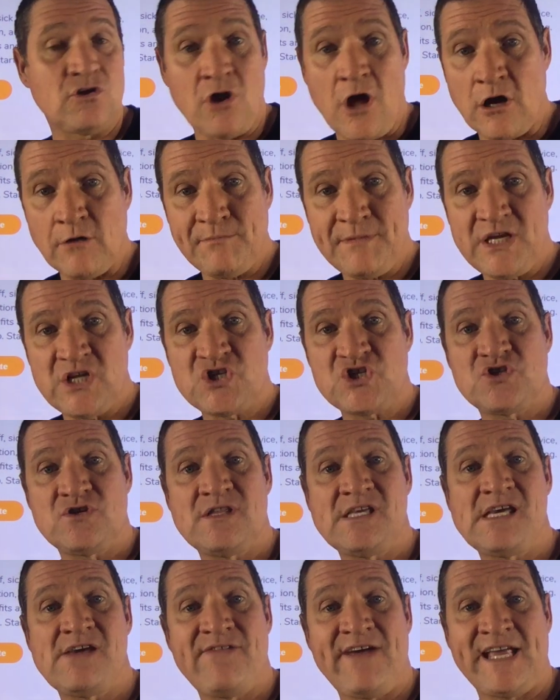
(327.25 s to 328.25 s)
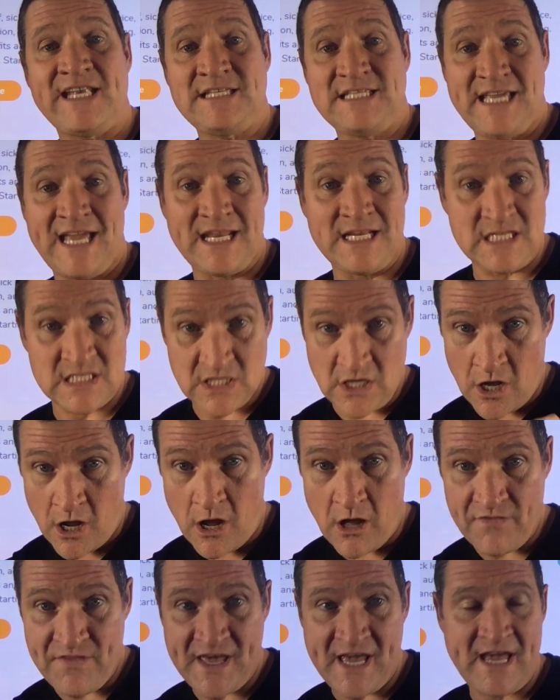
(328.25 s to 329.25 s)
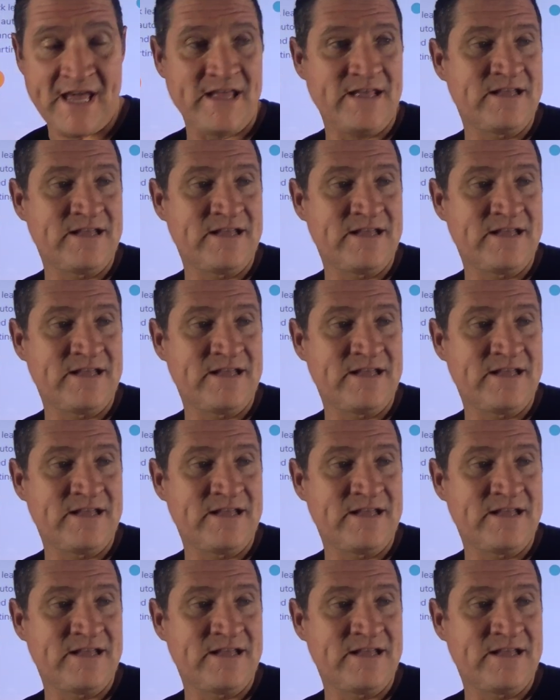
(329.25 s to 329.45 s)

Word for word: Long Beach to the event. He had his car there.